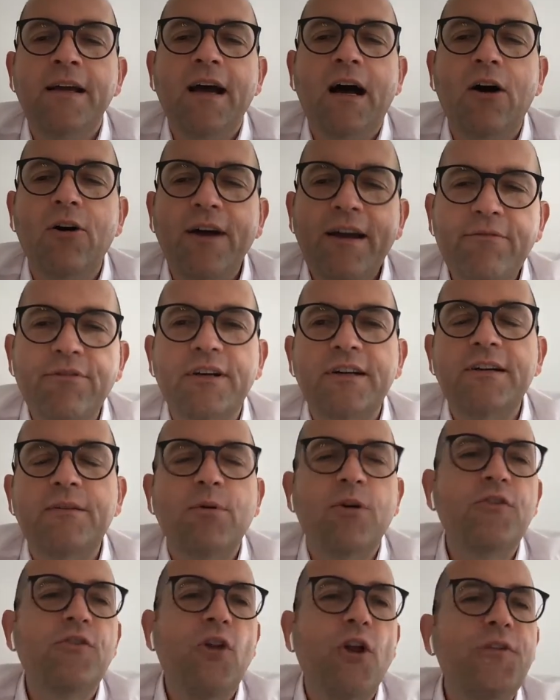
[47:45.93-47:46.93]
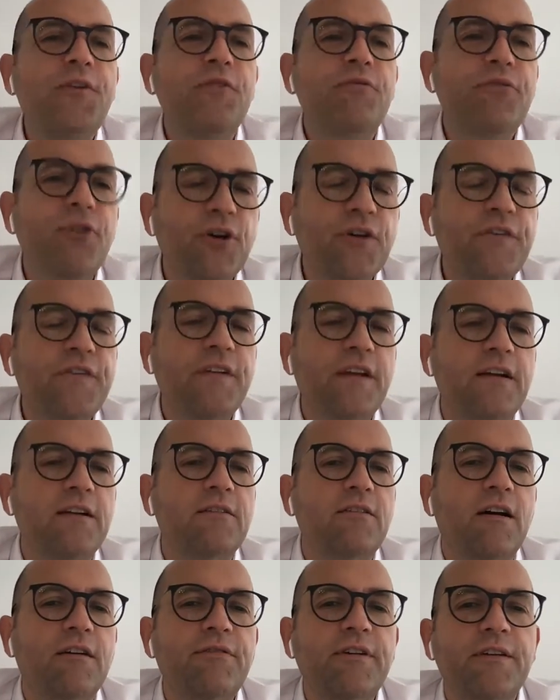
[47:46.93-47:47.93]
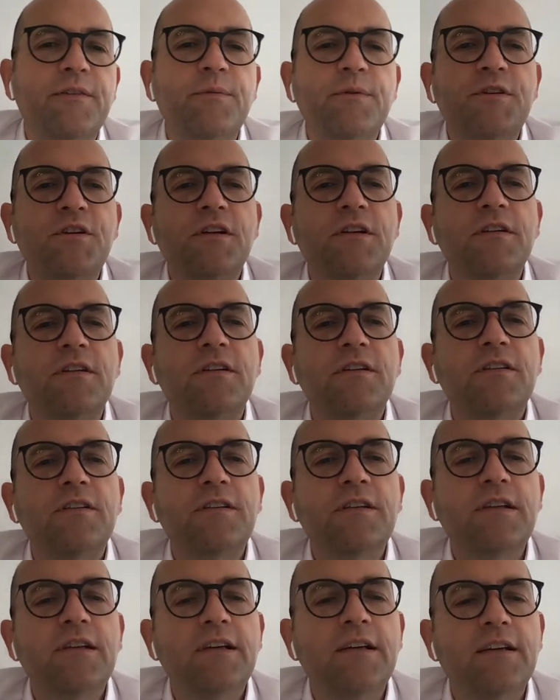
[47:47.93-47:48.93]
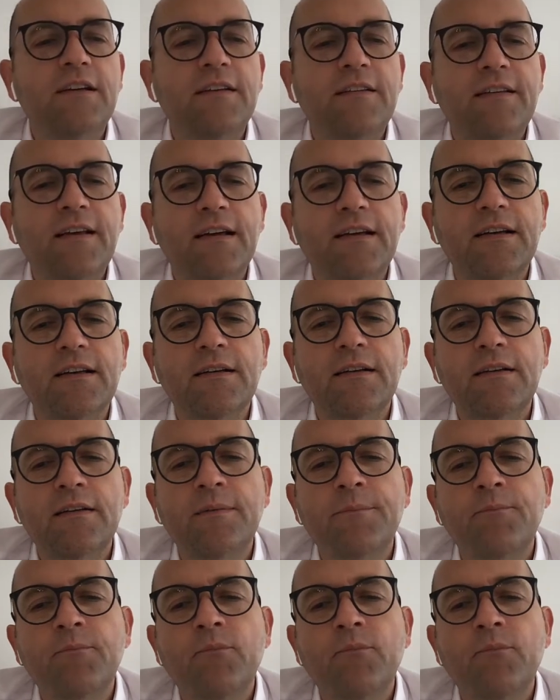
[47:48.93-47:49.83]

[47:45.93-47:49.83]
However, it was not the first telegraph, as we shall see in a second.